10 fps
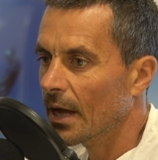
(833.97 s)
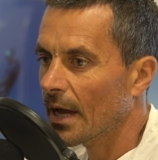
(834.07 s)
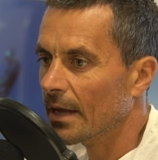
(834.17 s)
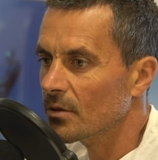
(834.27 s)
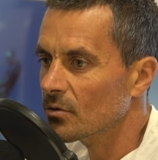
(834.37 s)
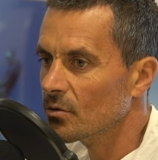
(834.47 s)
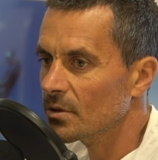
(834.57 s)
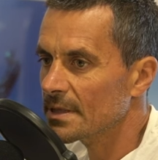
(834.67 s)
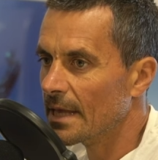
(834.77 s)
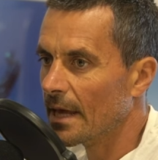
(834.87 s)
and you
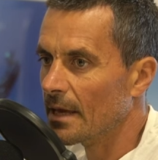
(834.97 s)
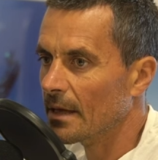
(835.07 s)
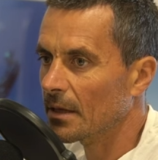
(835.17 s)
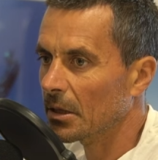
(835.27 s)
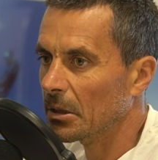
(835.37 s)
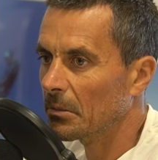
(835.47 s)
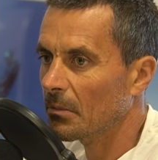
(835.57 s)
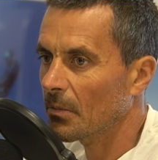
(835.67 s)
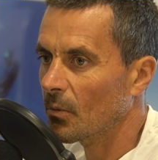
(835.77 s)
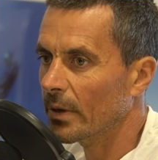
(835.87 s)
stay
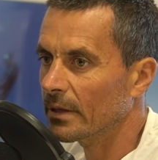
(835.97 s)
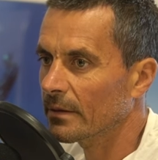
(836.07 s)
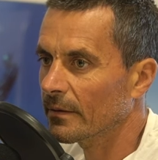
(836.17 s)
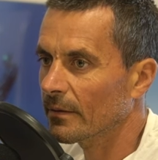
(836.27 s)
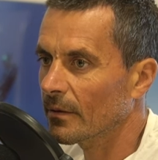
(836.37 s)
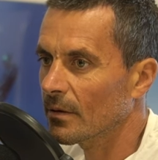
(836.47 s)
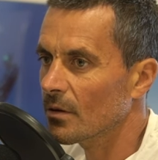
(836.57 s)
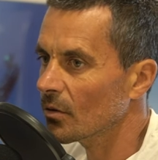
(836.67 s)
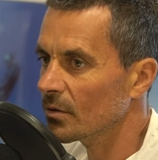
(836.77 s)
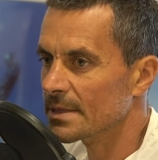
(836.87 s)
with
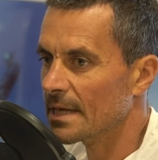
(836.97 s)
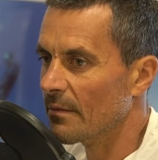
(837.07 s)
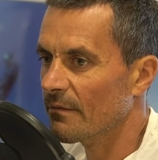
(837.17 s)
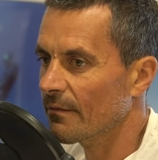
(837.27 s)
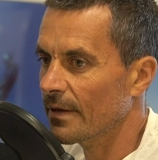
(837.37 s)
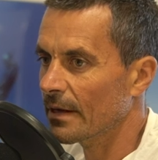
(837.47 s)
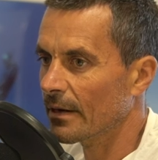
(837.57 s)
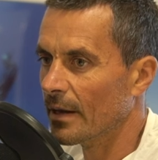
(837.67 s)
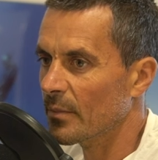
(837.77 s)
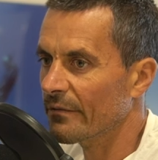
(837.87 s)
your same fear
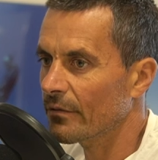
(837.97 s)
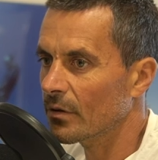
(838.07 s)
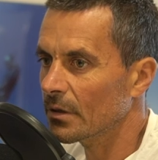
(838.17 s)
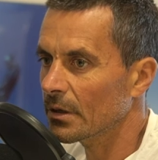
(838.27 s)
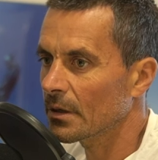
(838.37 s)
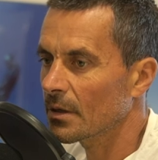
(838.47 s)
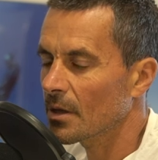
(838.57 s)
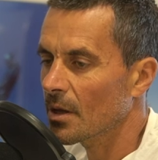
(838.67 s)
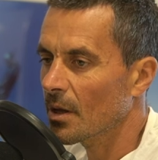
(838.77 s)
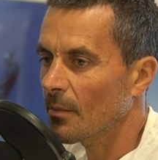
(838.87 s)
like before
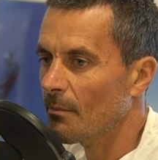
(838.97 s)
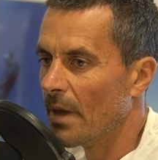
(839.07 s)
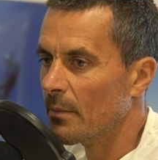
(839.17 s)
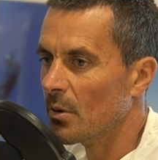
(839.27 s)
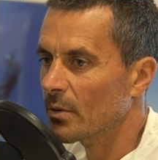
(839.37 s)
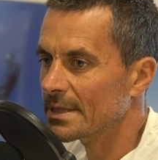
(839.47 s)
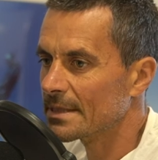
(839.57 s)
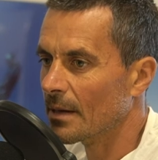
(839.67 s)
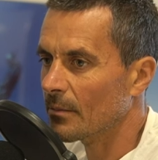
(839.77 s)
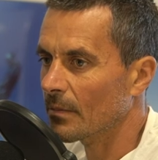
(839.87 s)
maybe with
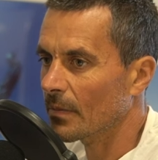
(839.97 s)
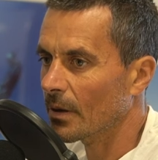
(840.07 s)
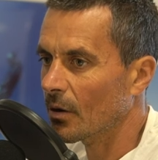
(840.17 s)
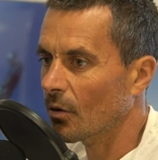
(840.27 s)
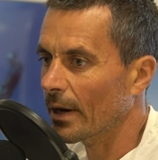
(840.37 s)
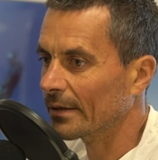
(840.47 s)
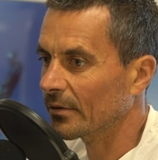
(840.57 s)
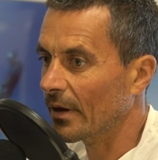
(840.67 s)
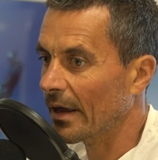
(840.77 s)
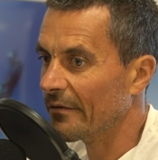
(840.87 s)
some
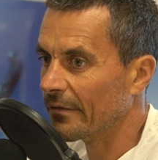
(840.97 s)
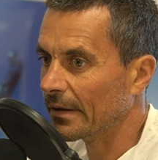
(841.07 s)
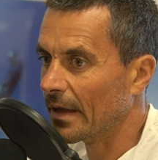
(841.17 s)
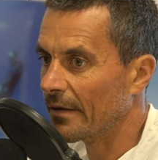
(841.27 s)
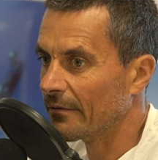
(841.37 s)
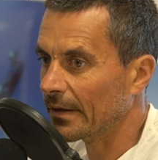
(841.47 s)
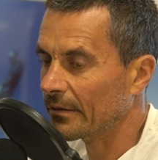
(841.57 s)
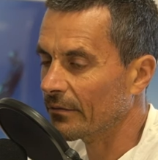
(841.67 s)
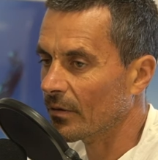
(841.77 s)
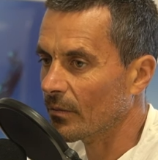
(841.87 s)
collateral effect,
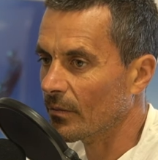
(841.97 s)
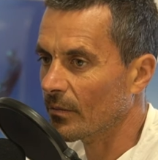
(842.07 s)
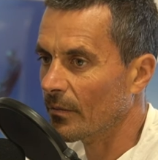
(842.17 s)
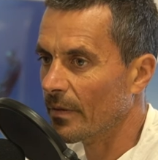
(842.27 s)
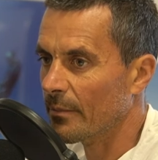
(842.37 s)
effect from the